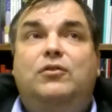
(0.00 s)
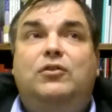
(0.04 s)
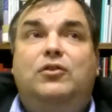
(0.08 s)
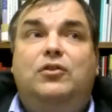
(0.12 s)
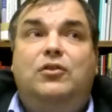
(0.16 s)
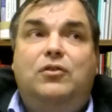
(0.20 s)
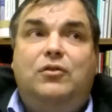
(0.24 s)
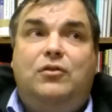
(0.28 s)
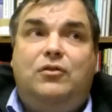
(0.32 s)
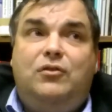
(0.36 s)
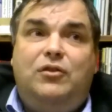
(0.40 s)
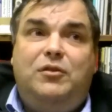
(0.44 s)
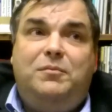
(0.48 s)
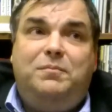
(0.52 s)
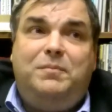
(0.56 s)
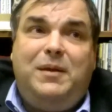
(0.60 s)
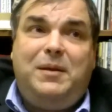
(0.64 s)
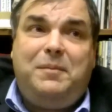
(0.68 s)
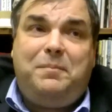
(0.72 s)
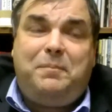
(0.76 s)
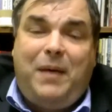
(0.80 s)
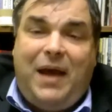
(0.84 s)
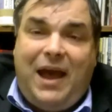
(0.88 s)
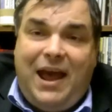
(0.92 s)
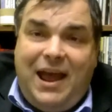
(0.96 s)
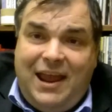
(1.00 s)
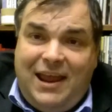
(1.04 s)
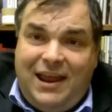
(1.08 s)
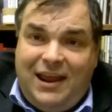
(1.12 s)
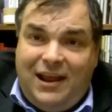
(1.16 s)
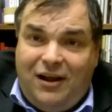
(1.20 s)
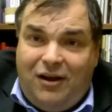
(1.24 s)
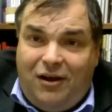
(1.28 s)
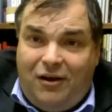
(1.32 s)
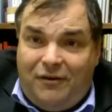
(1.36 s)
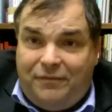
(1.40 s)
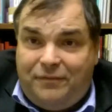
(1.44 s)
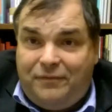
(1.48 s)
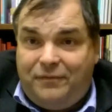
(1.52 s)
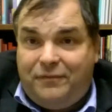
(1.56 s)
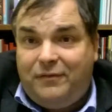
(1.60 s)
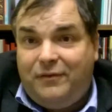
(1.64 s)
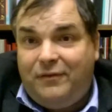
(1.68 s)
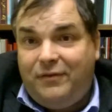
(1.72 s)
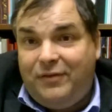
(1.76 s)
you could be paying off